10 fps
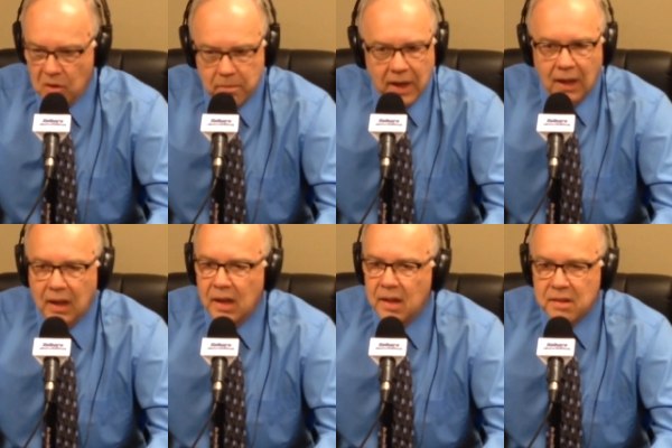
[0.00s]

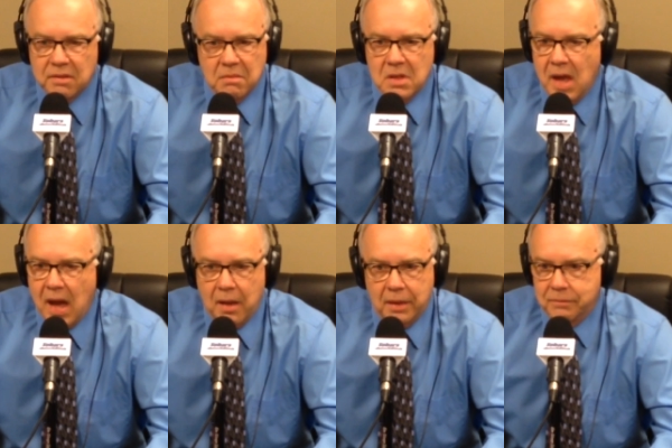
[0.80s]
Cabela's.
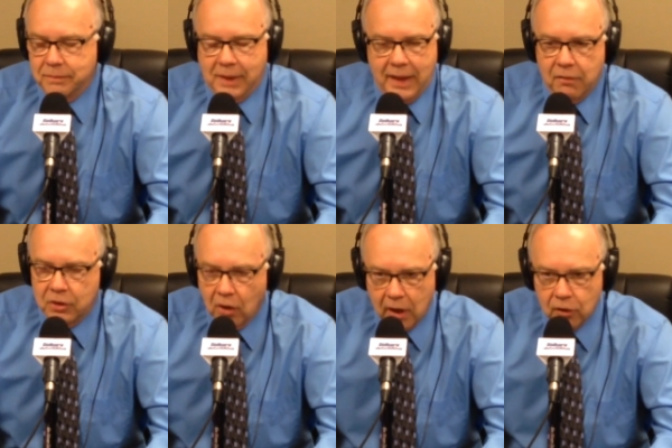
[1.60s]
Yeah, I have a
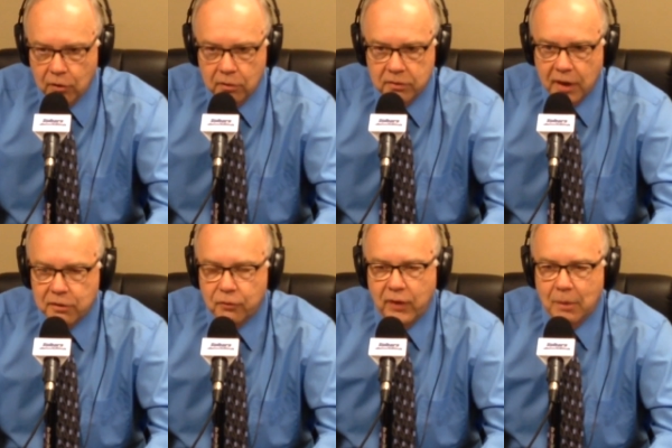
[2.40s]
daughter who takes
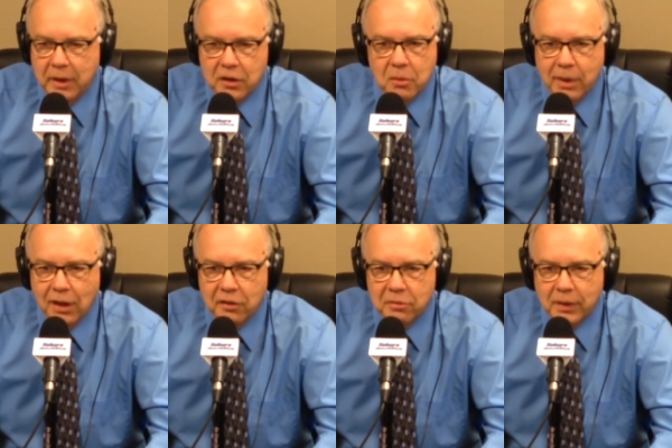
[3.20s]
her family to
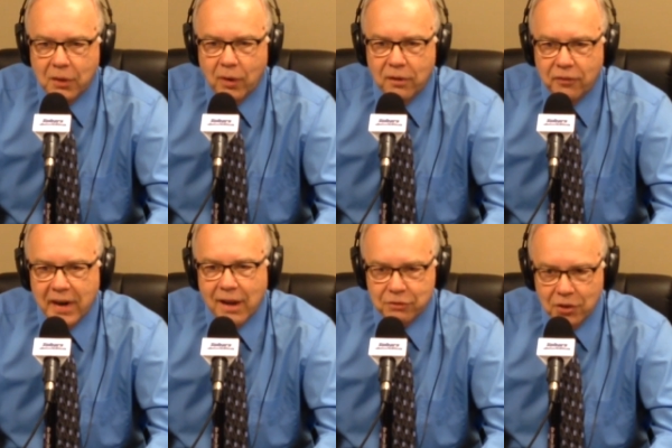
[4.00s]
Cabela's when they want a fun
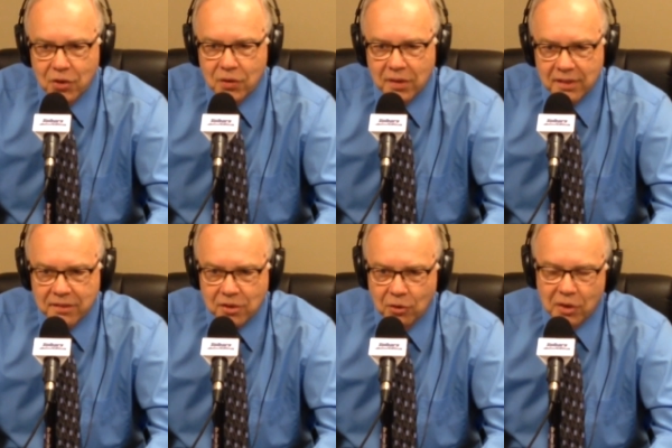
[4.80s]
afternoon because
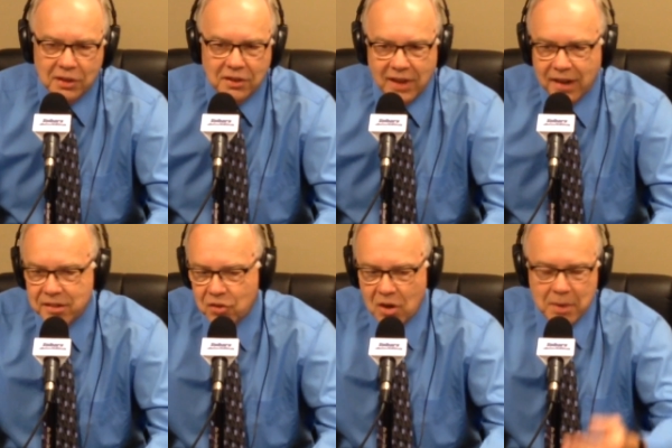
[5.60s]
let's go look at the
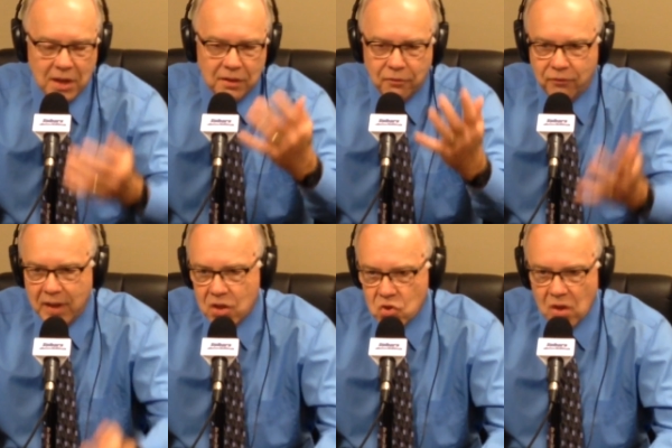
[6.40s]
taxidermy and the
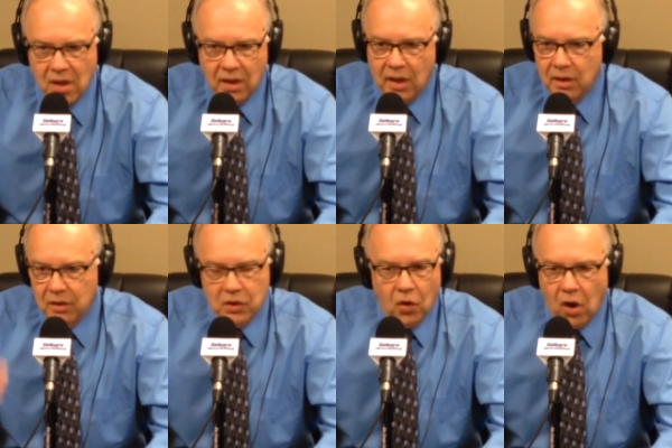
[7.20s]
fish
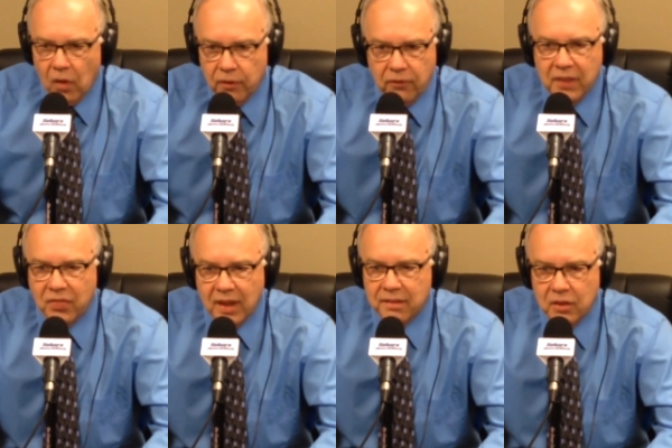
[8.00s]
and all the fun
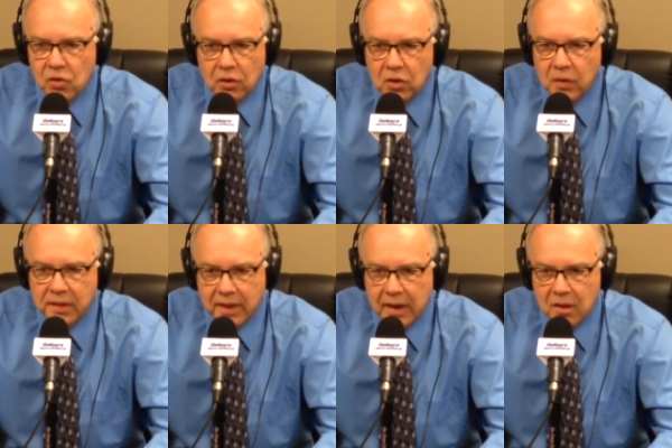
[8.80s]
things that you can do
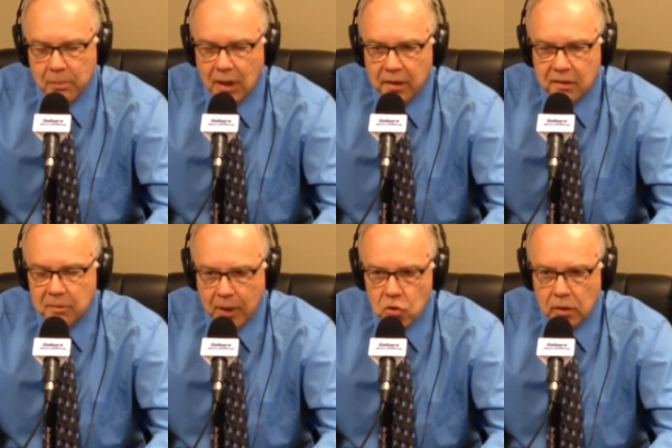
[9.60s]
inside of Cabela's,
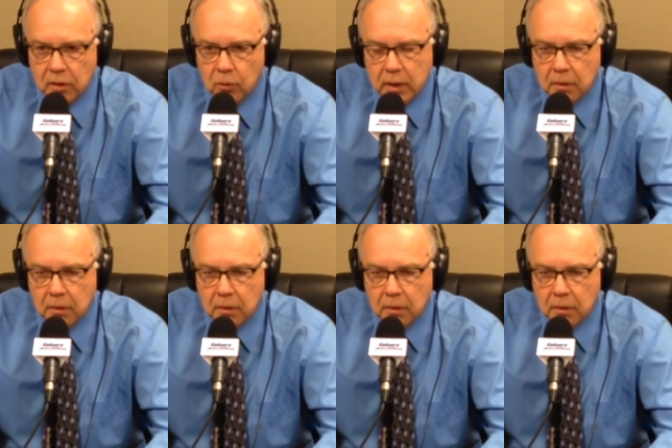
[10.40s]
especially in the winter.